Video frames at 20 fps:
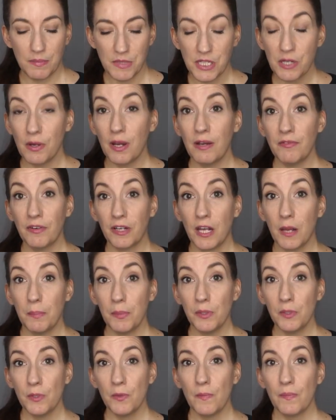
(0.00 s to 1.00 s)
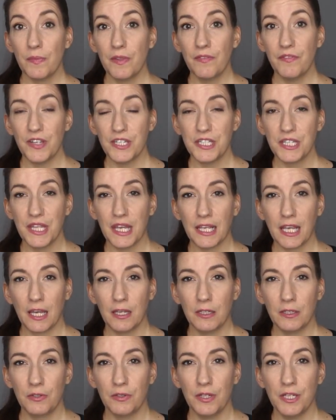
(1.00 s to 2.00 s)
So I have a couple that fit into that
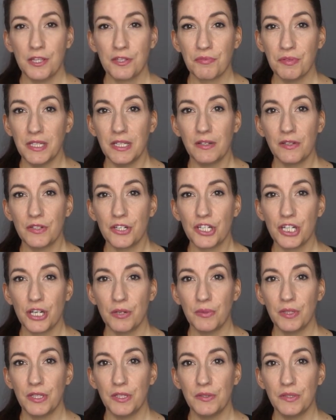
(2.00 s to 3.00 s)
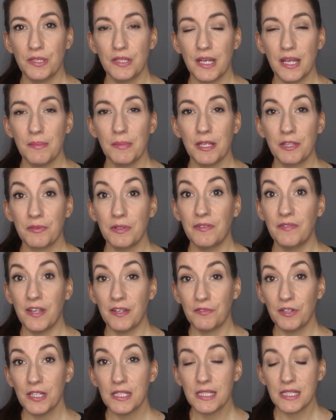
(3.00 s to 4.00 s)
category. 3 I'm going to share with you today, my 3
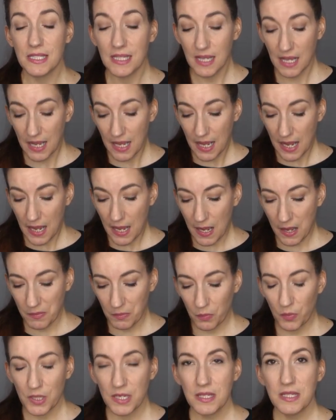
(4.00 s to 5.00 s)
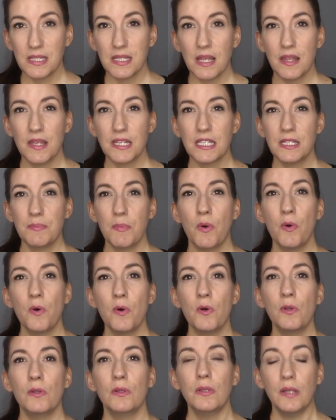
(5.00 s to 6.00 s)
favorites. One is the
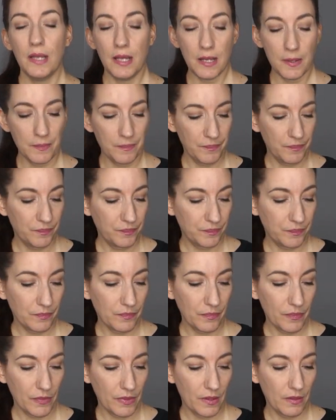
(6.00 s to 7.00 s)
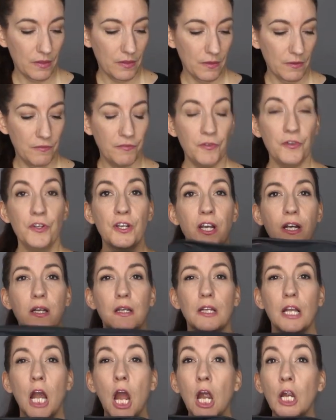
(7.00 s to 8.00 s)
small
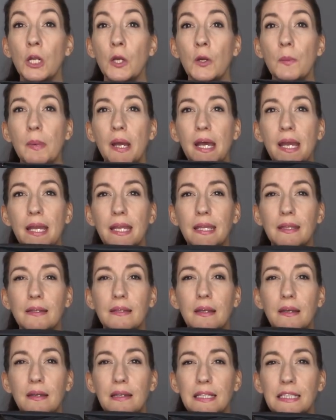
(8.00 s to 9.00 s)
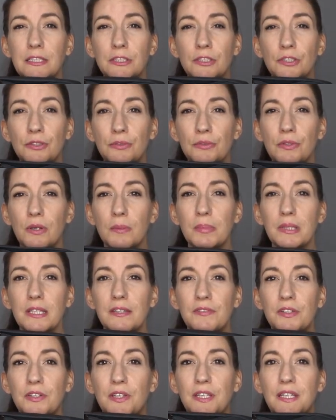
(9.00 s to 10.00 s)
Fuga cargo bag, and I do not
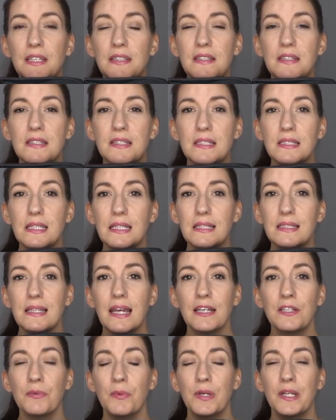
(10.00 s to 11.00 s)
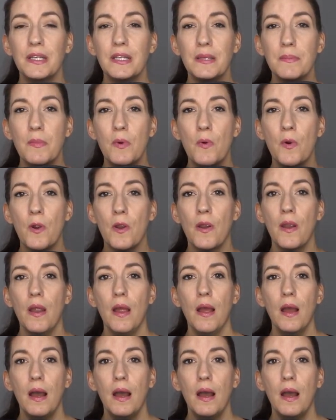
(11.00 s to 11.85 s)
believe you can get this exact one anymore.